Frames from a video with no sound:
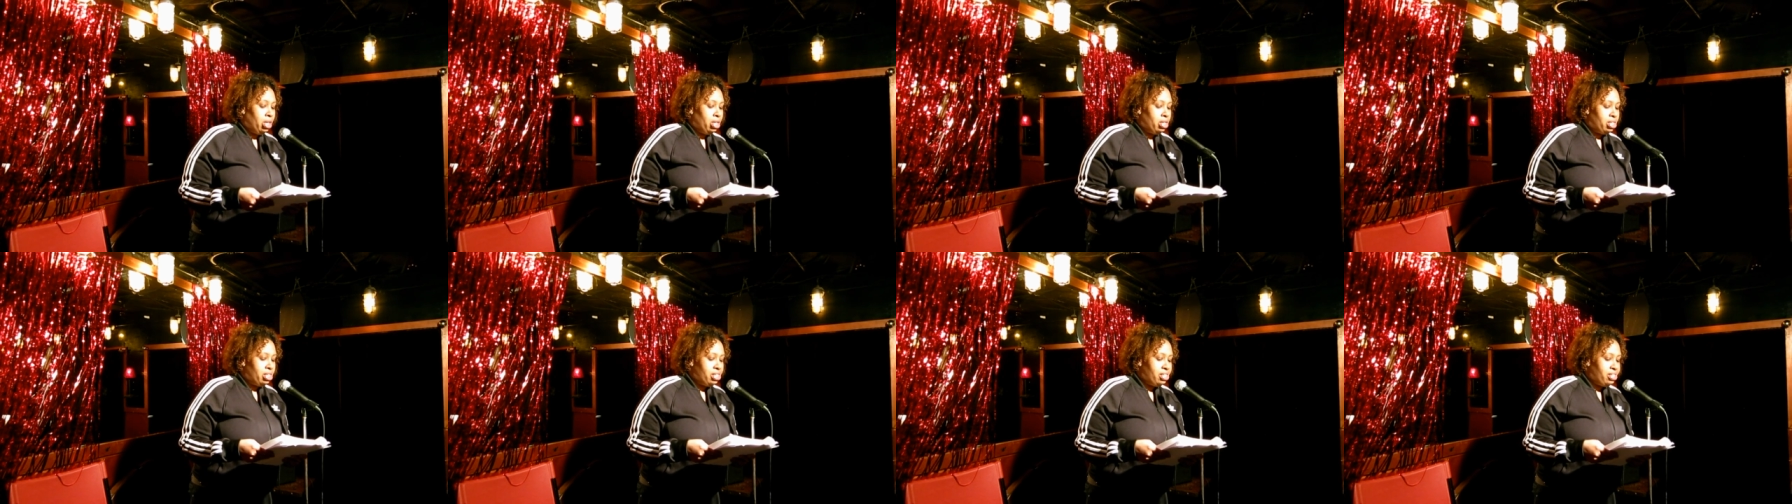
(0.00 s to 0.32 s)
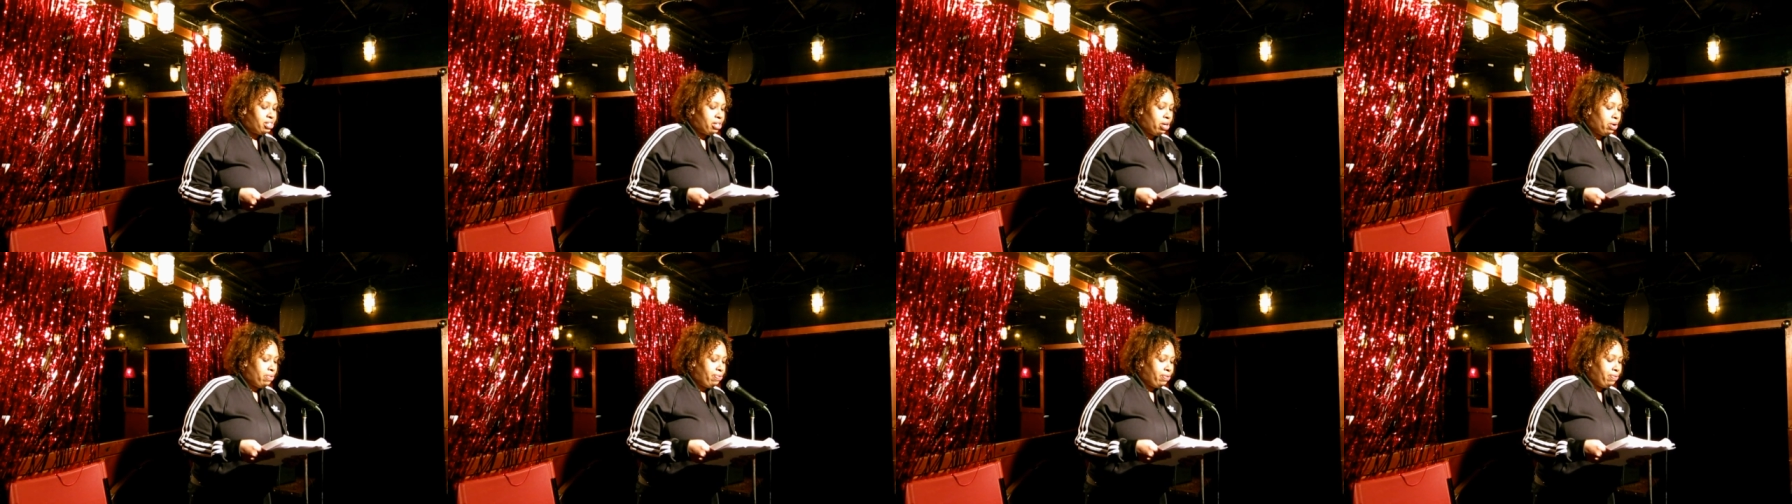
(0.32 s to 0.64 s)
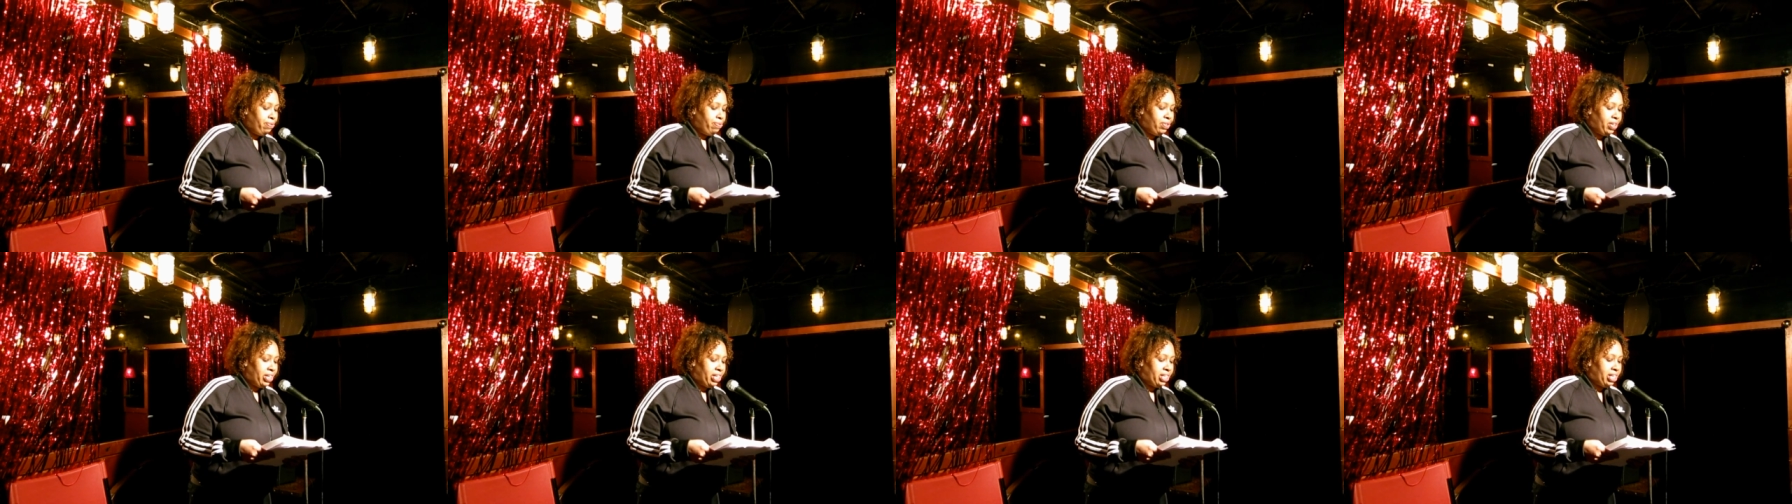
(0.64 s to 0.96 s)
this
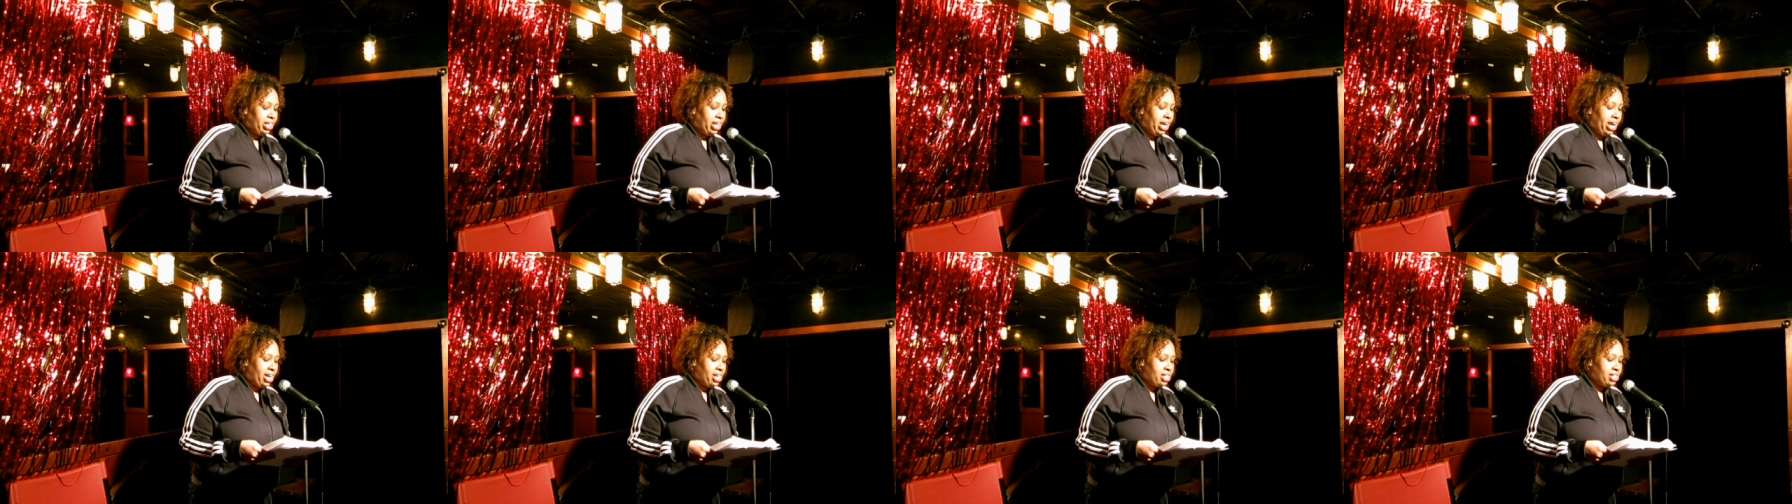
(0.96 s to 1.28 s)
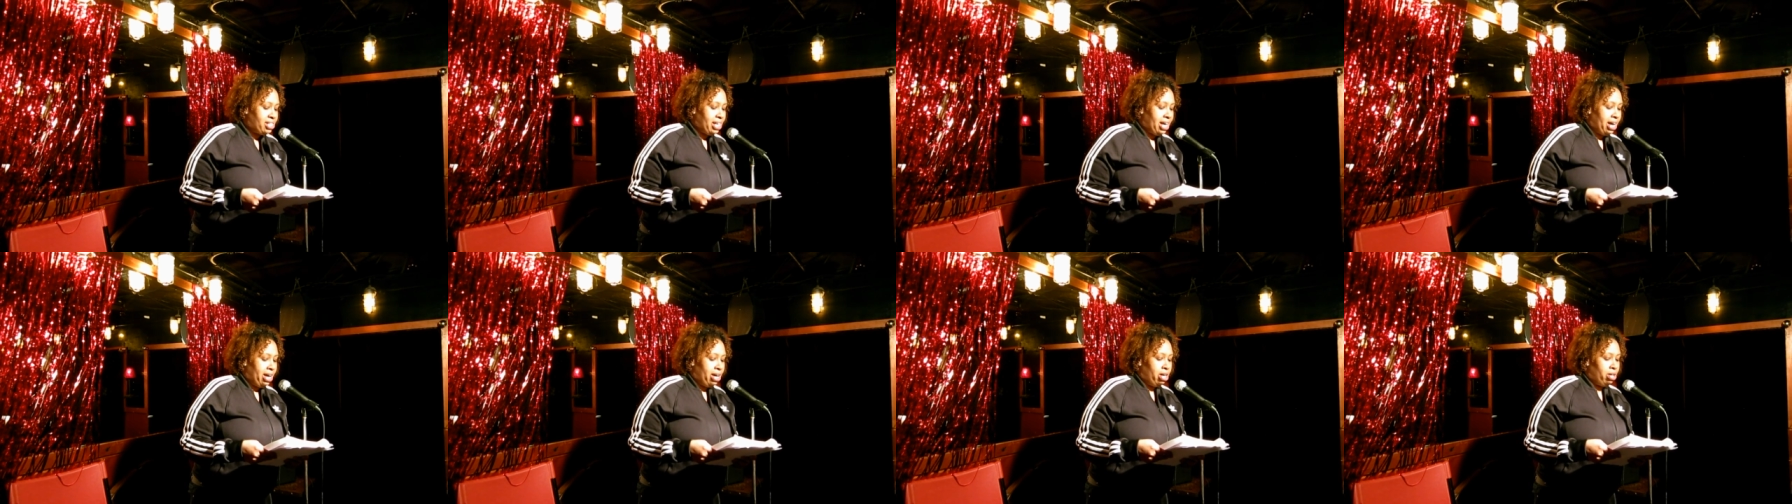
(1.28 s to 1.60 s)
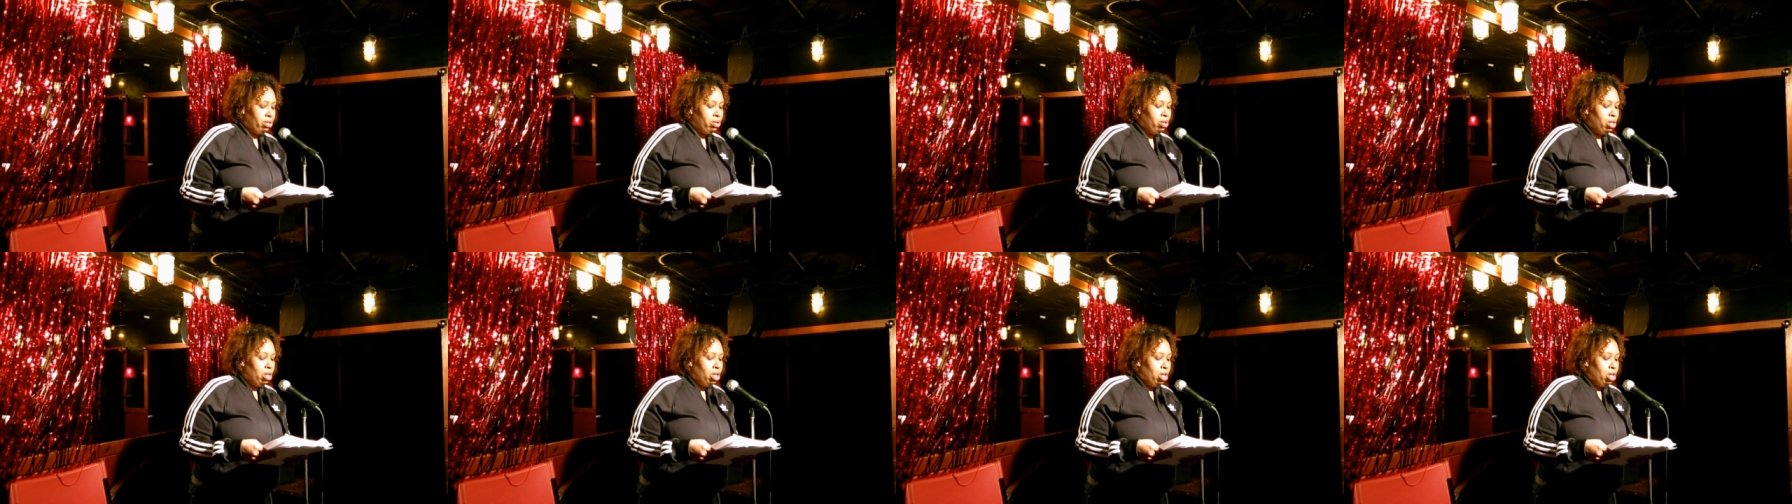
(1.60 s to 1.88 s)
self-inflicted exile,